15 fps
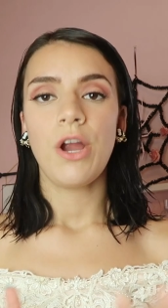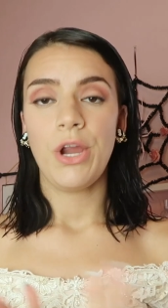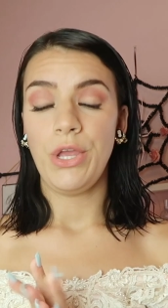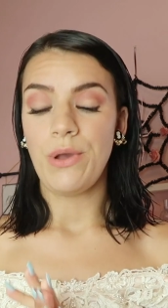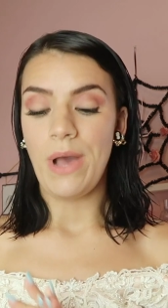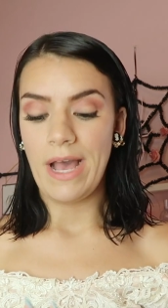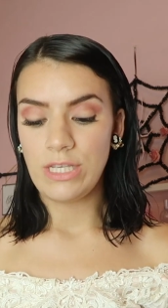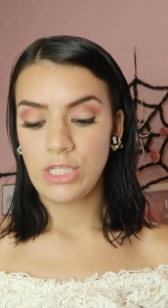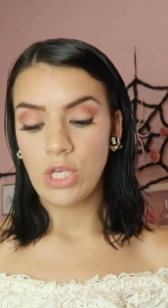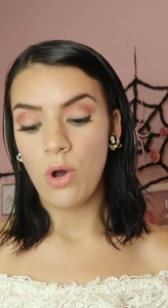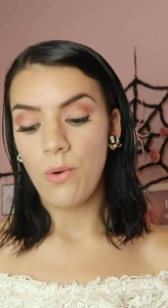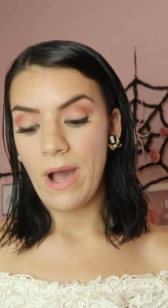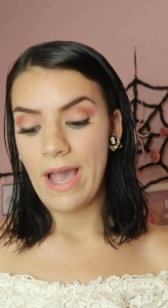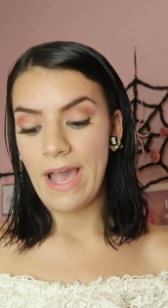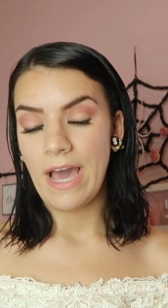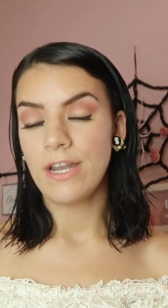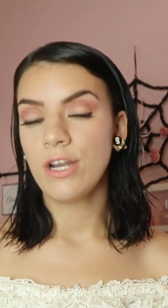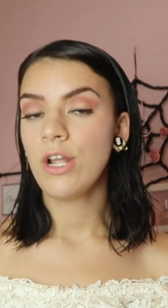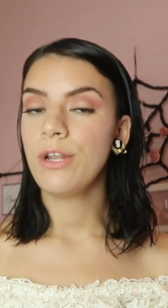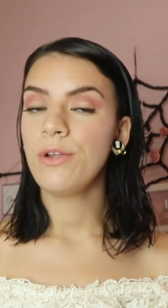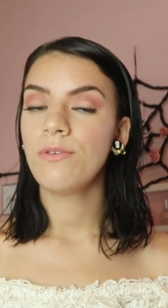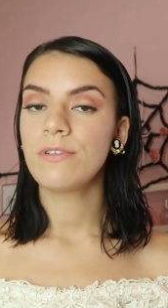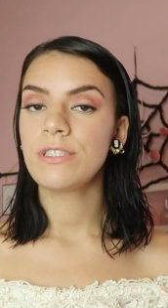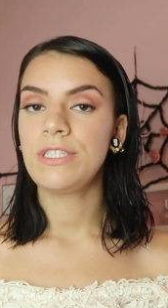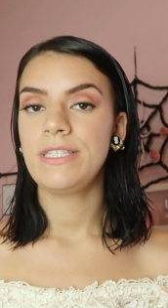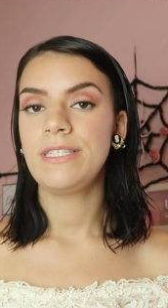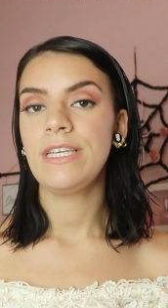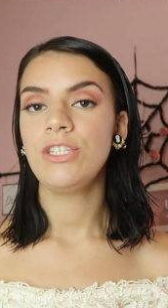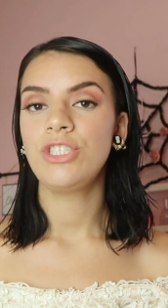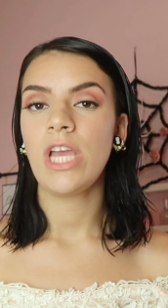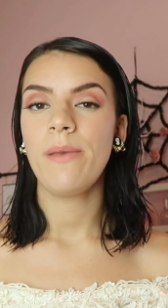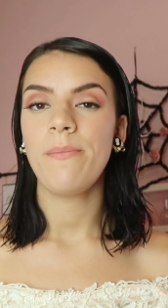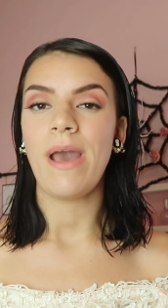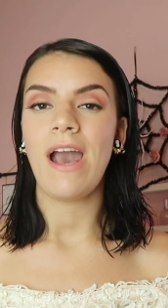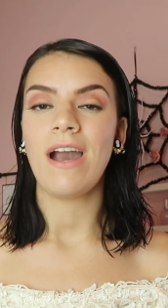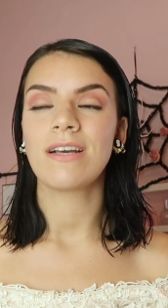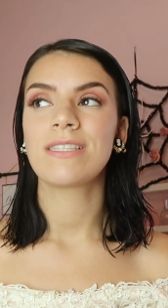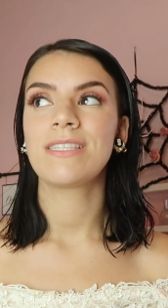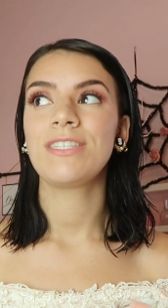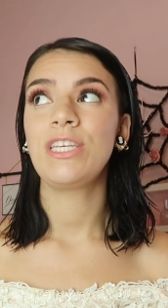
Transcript: All right, you guys, so I headed on over to TJ Maxx.